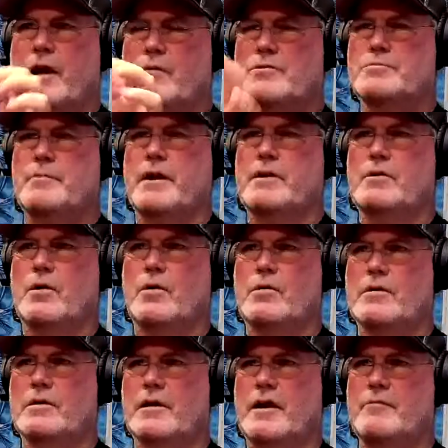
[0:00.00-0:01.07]
was my
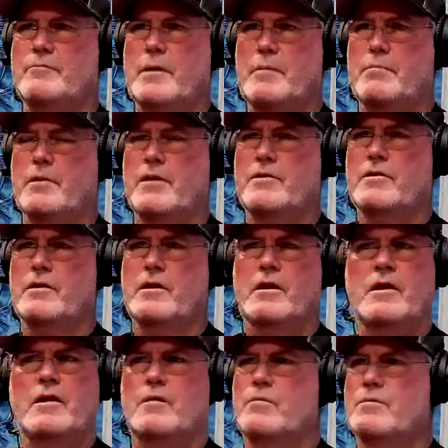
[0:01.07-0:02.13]
goal in life. My brother
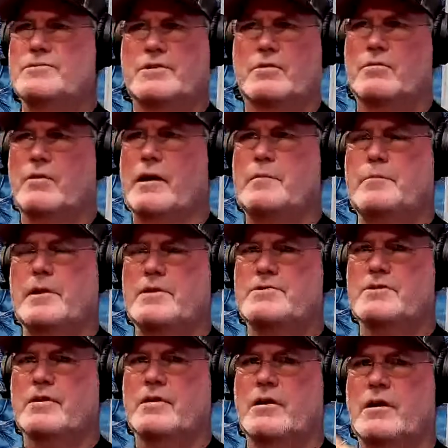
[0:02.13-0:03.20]
was a great
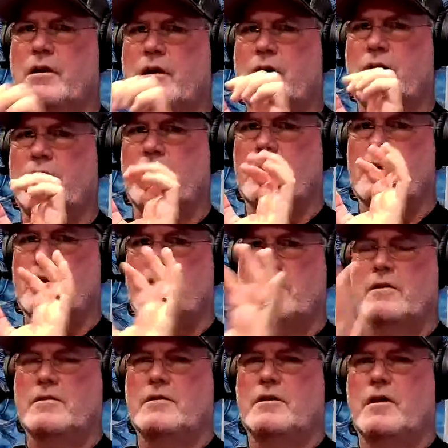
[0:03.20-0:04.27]
pitcher.
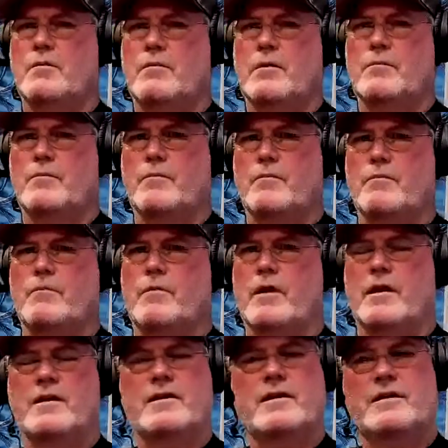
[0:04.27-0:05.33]
When
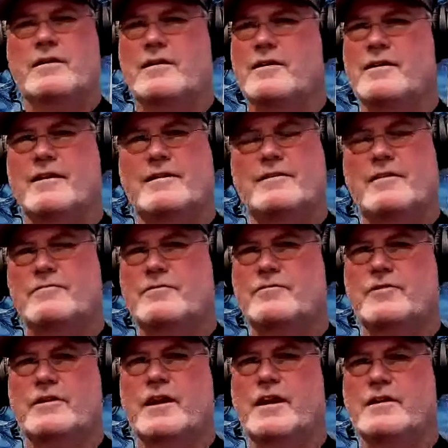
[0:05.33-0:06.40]
and I'll never
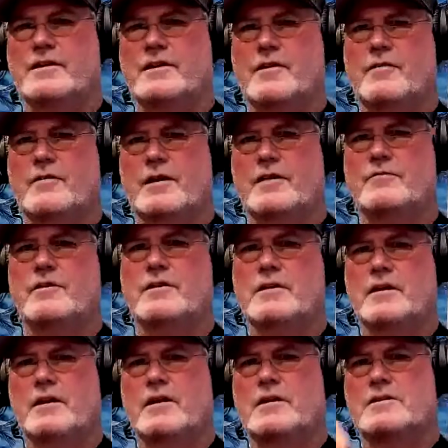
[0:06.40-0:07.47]
forget, even
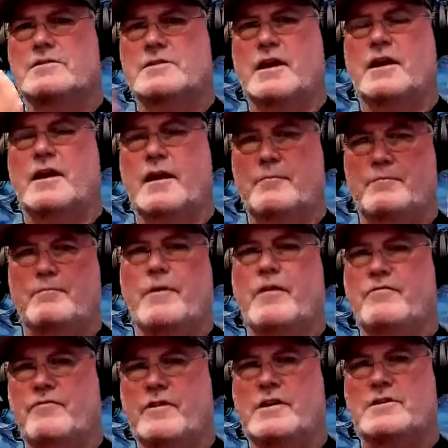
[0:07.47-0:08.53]
I
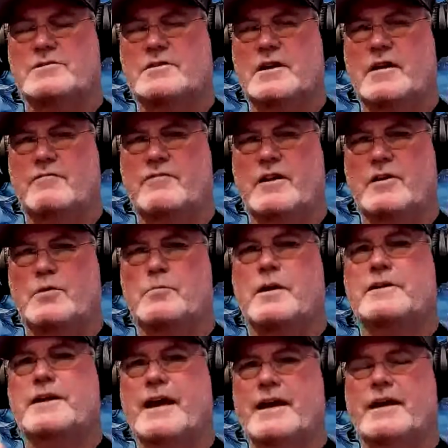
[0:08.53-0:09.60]
finished at FAU. My
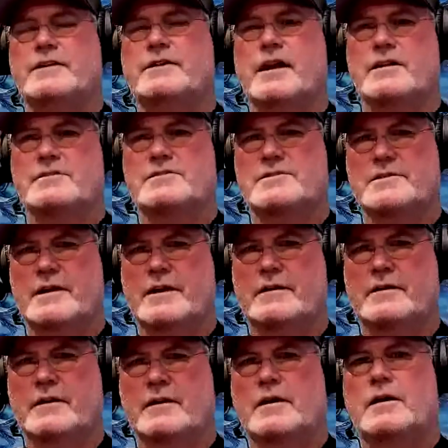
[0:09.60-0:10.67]
dad had gotten sick.
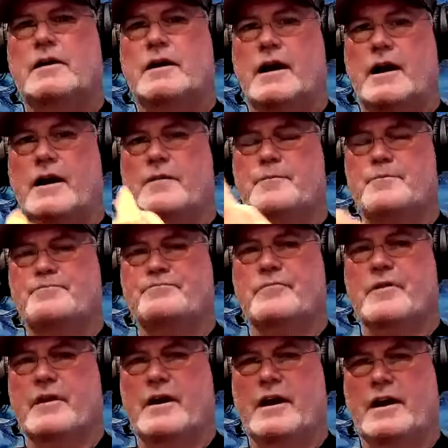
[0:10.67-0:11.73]
I
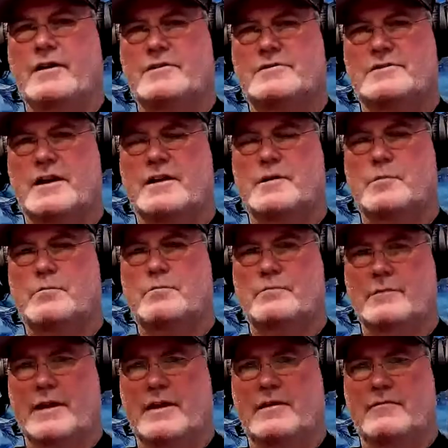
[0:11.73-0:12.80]
signed a
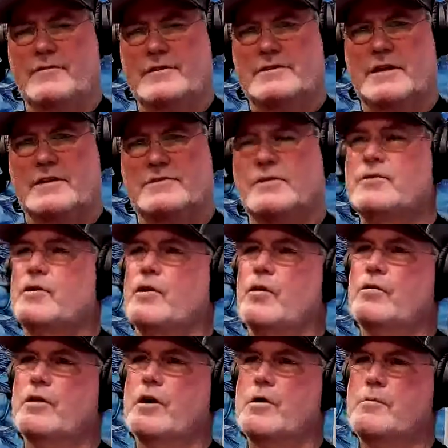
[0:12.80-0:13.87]
letter of intent to go to
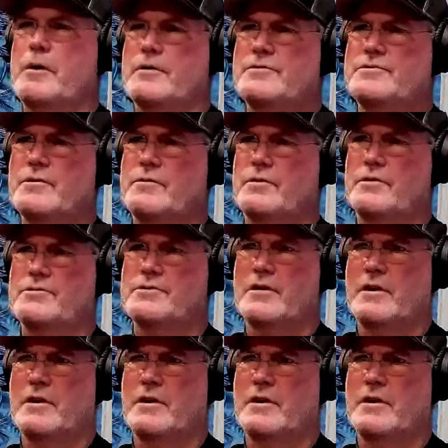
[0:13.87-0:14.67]
Oklahoma, Sooners.